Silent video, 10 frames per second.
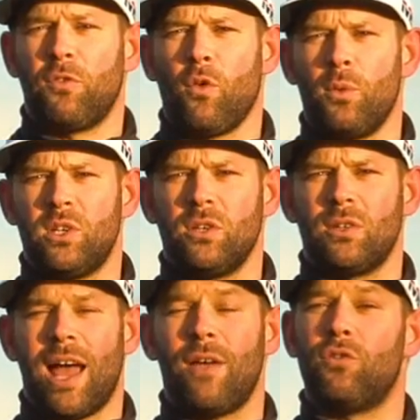before we do
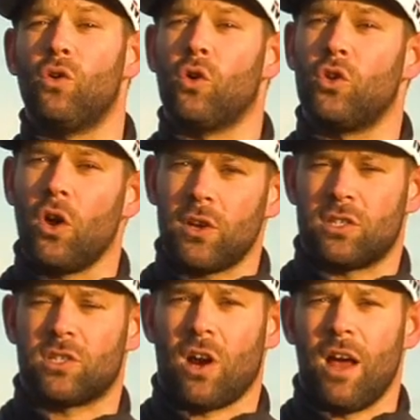that, if you're not a
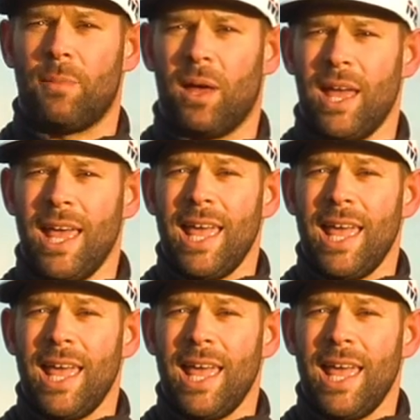subscriber,